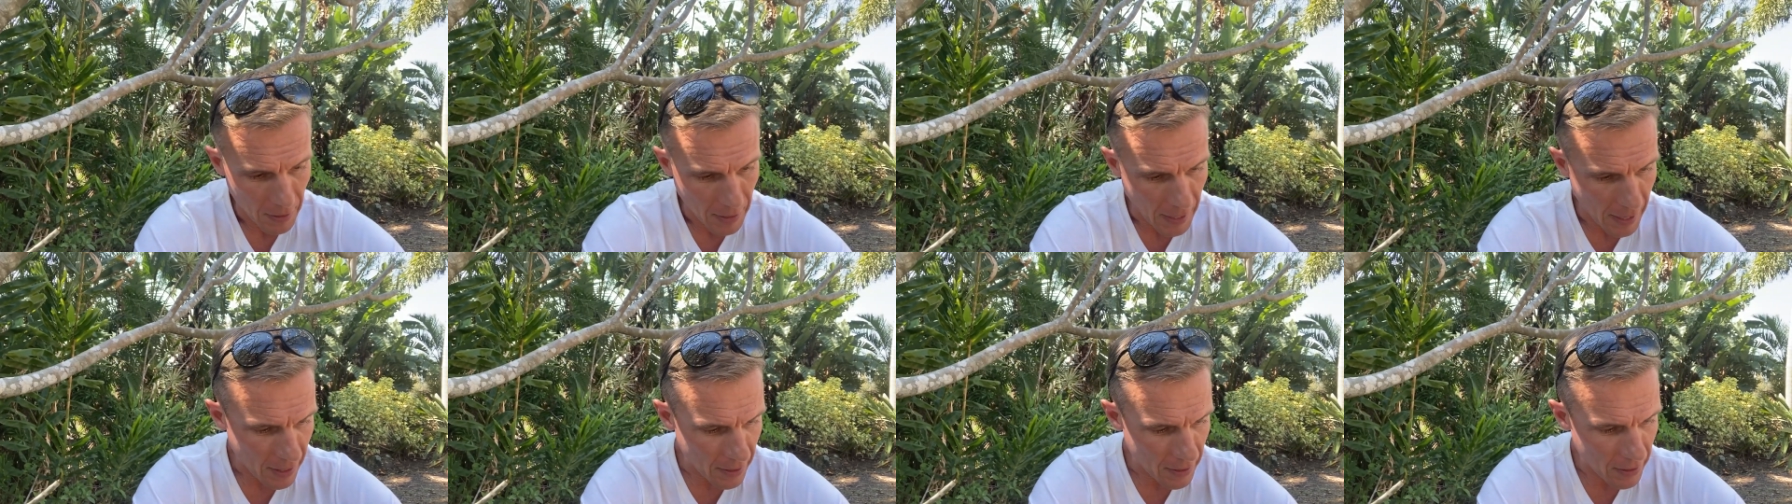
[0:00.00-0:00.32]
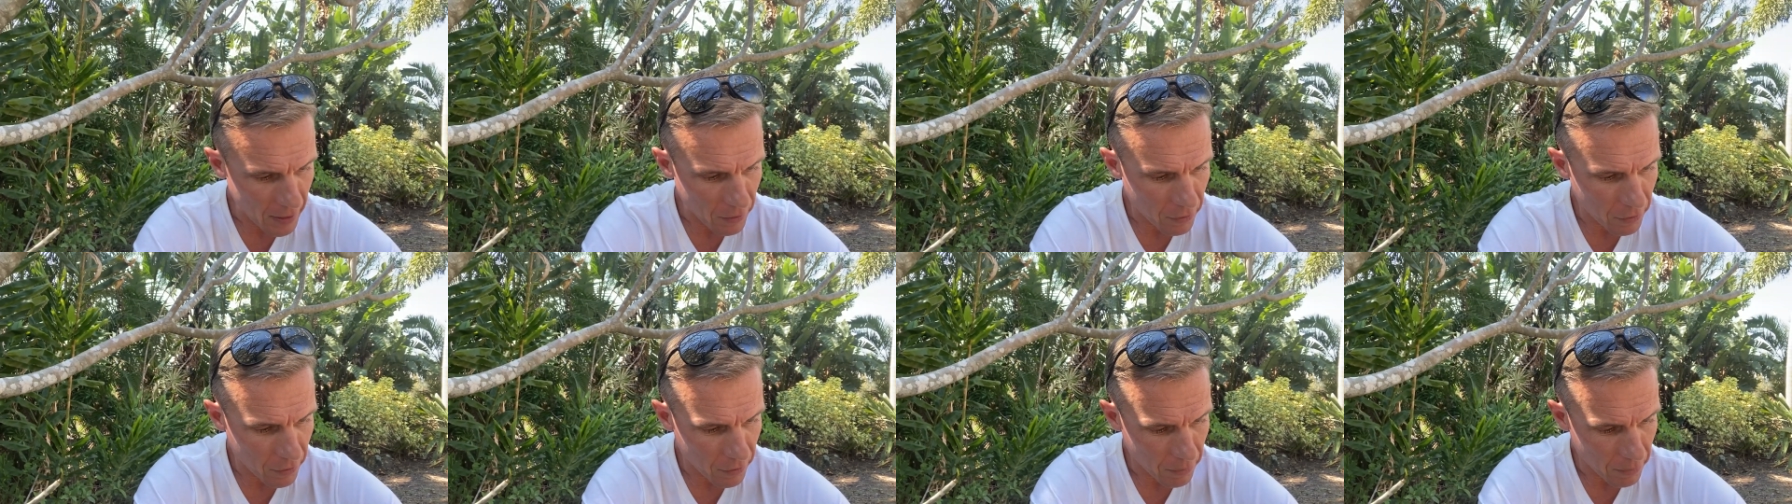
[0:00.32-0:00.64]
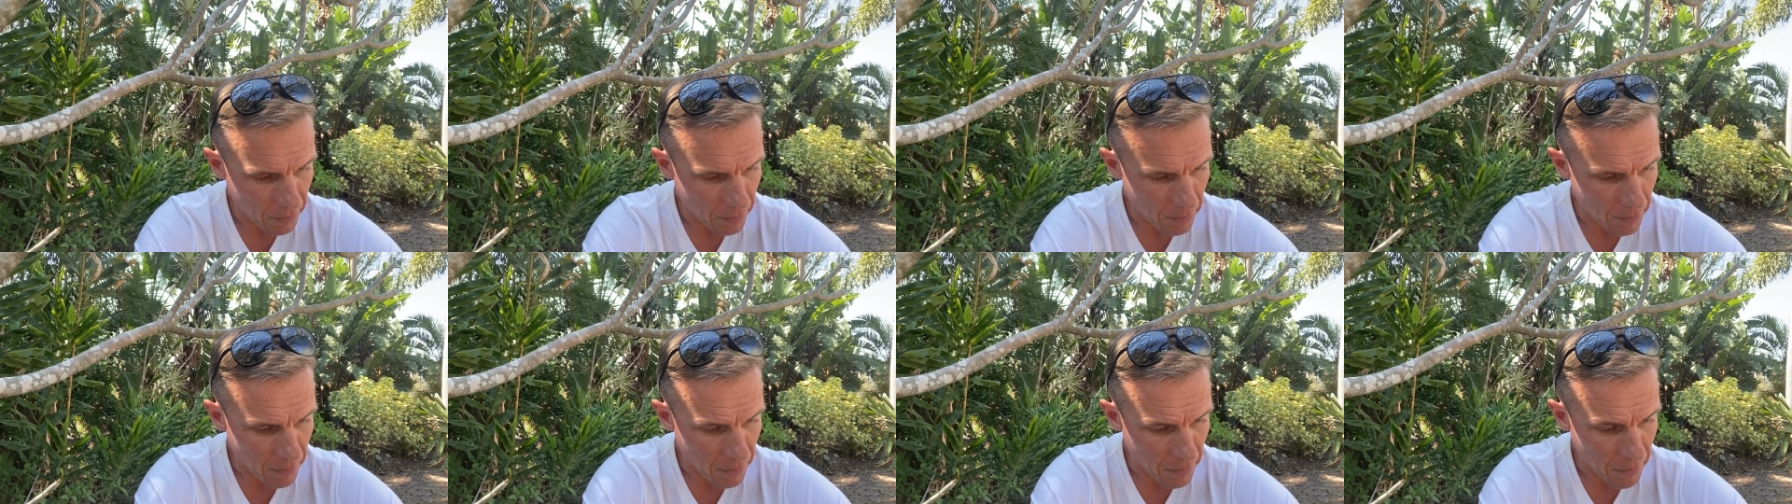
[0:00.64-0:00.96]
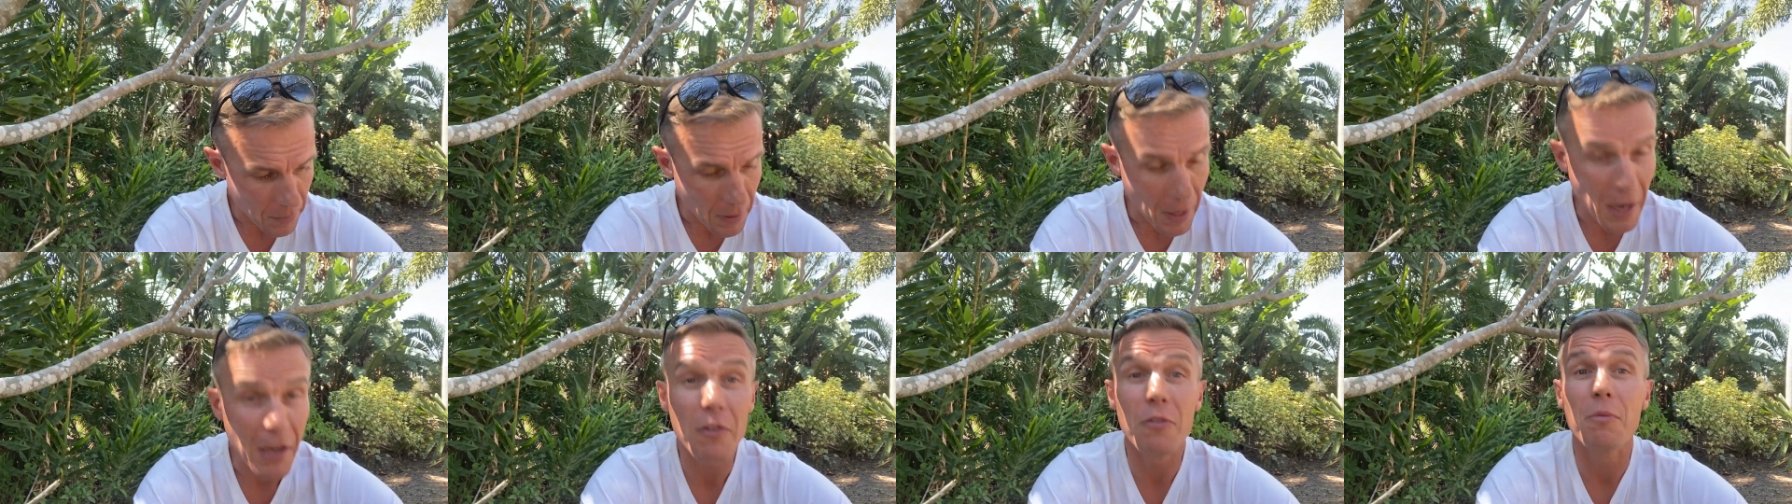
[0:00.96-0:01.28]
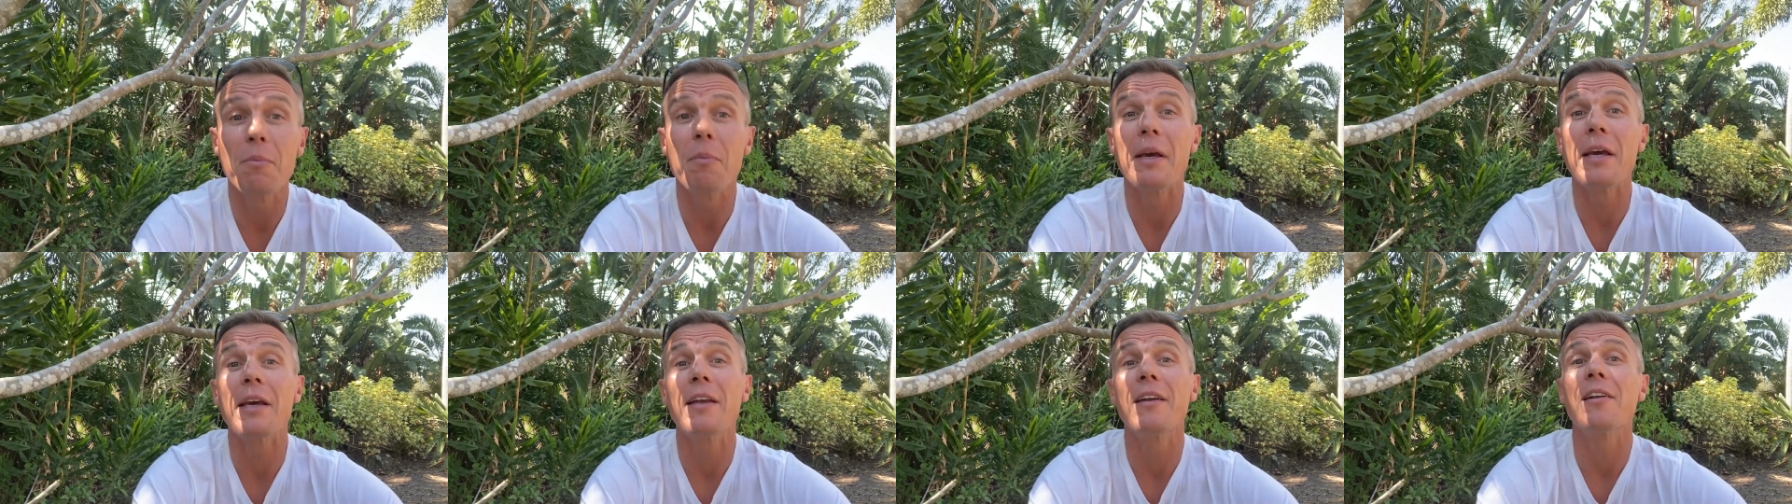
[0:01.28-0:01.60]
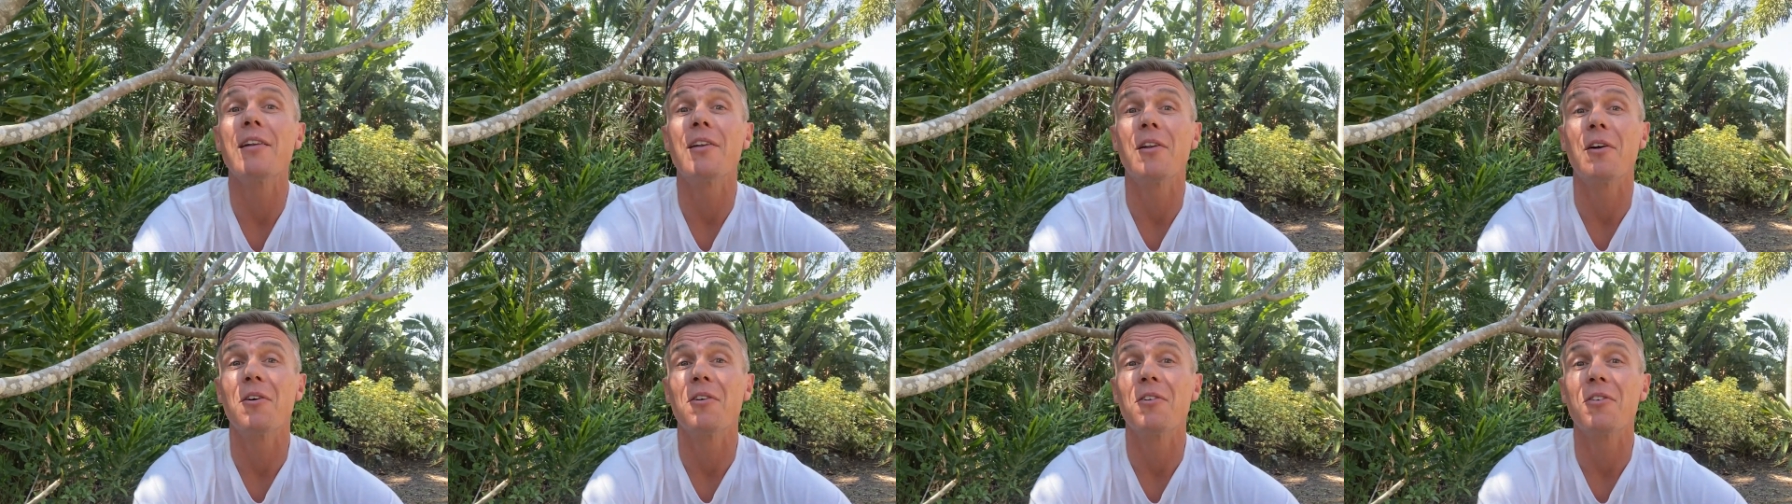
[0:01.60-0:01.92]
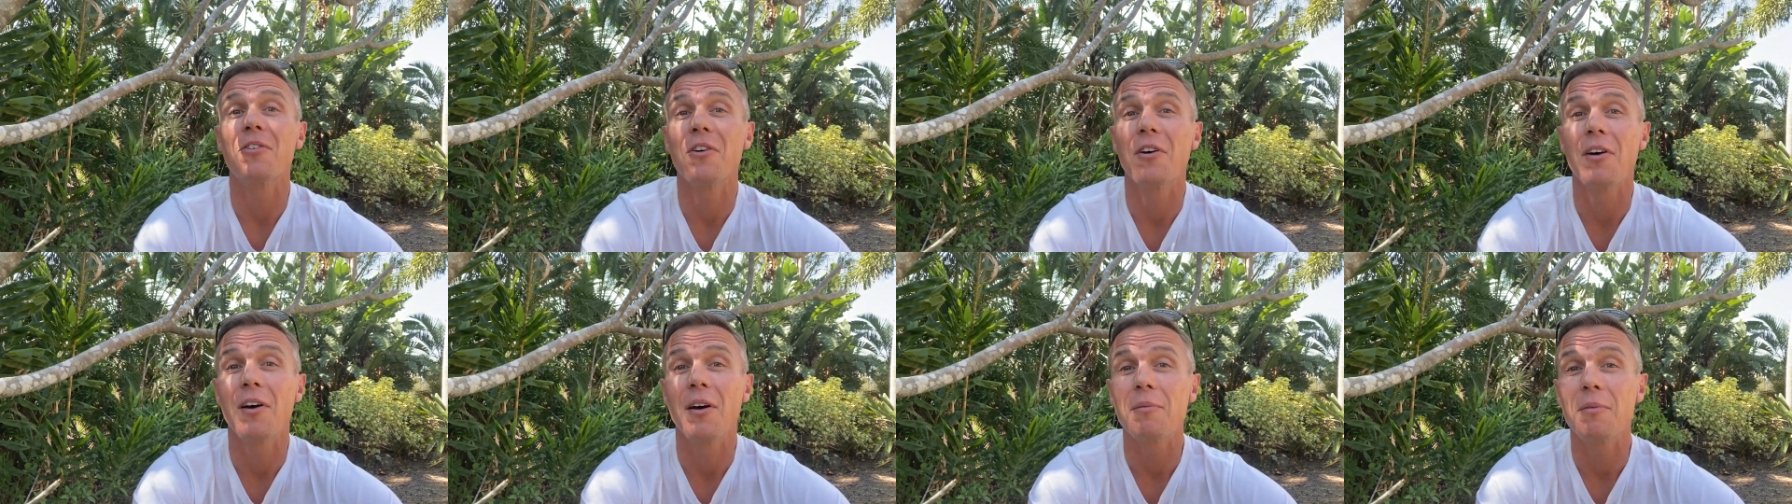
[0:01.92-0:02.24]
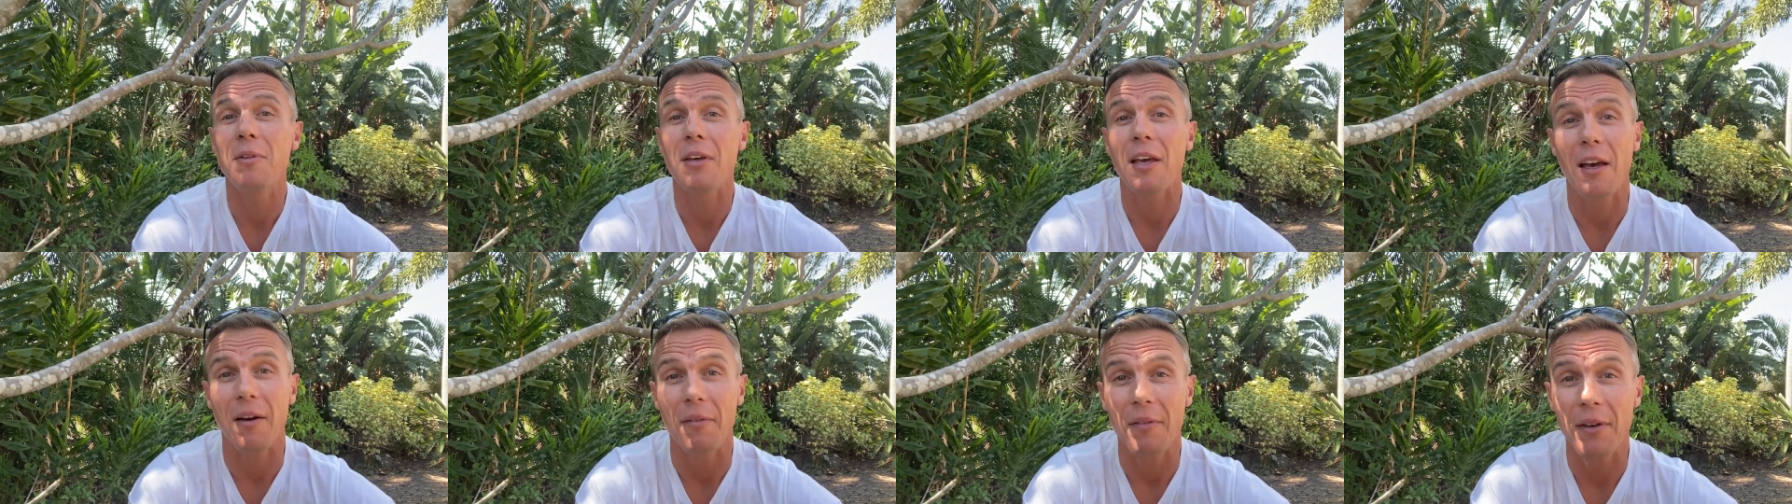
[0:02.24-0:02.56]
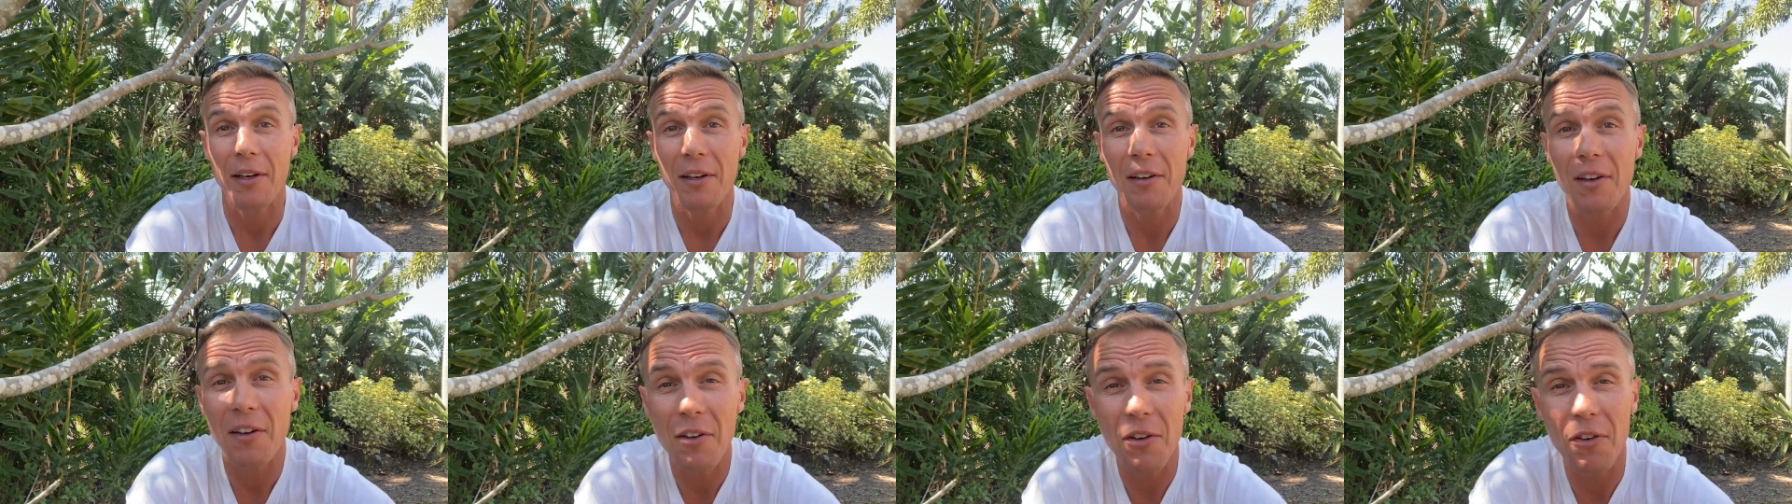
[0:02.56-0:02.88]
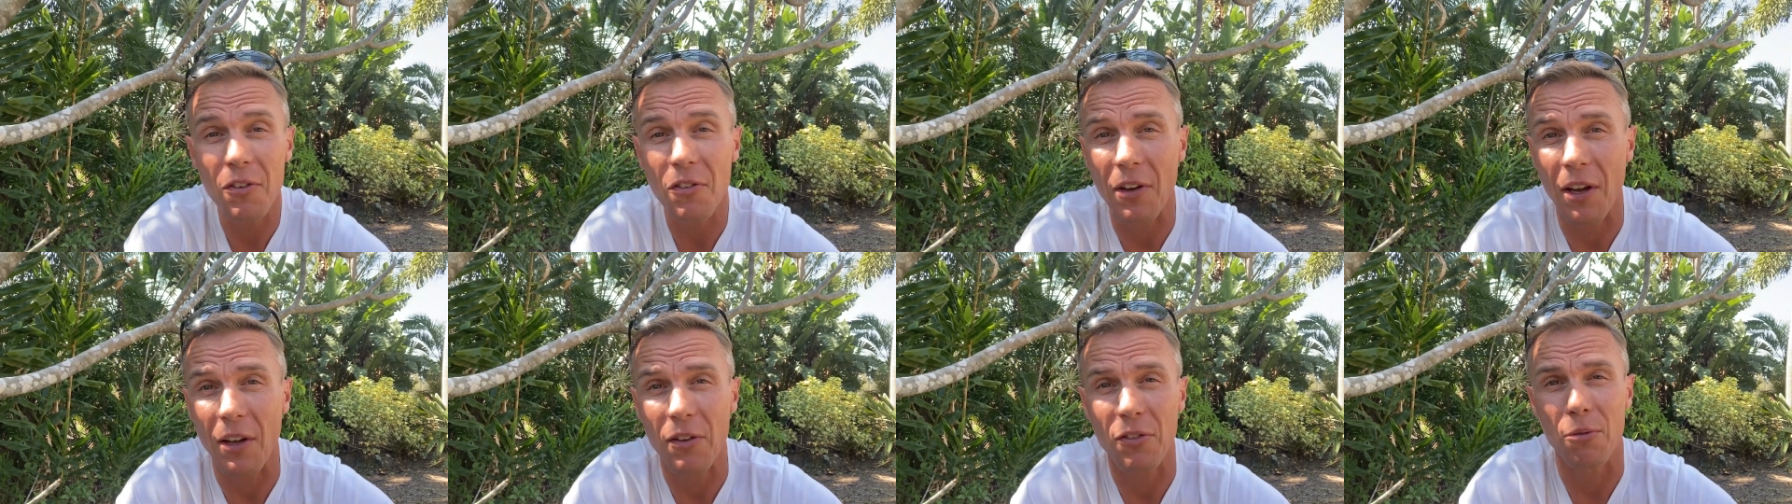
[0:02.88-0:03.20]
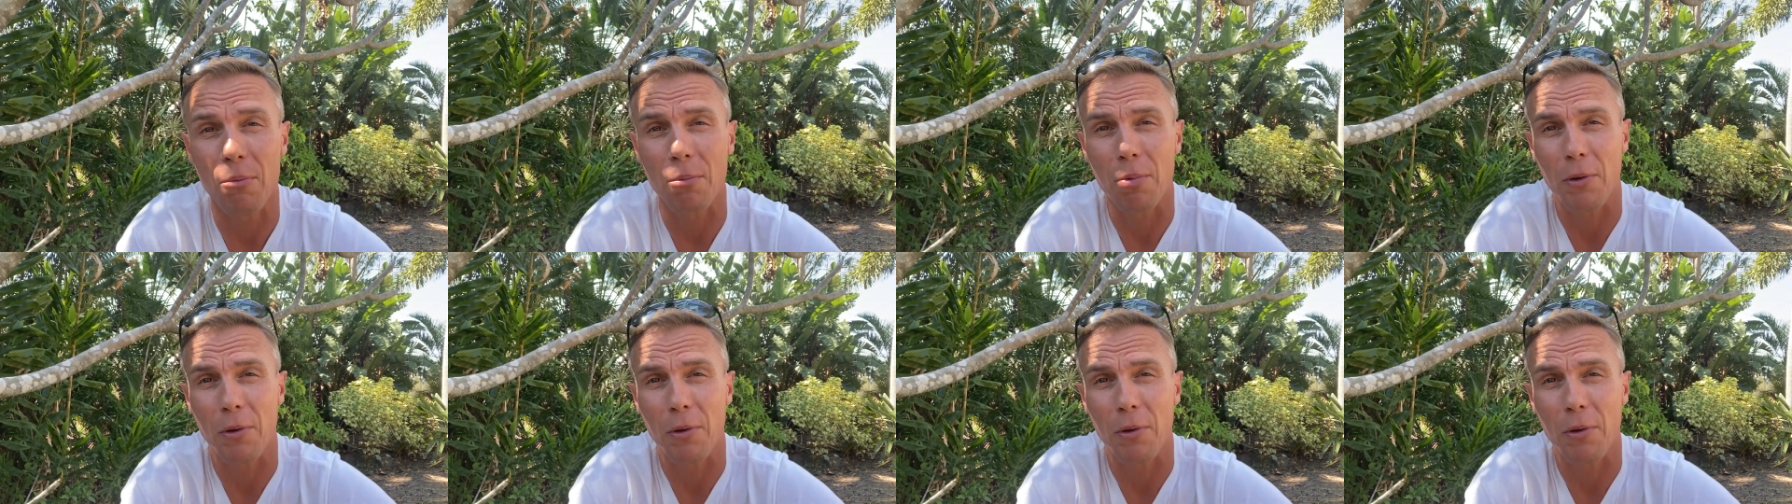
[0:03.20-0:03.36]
Now this has been a long time coming and I do take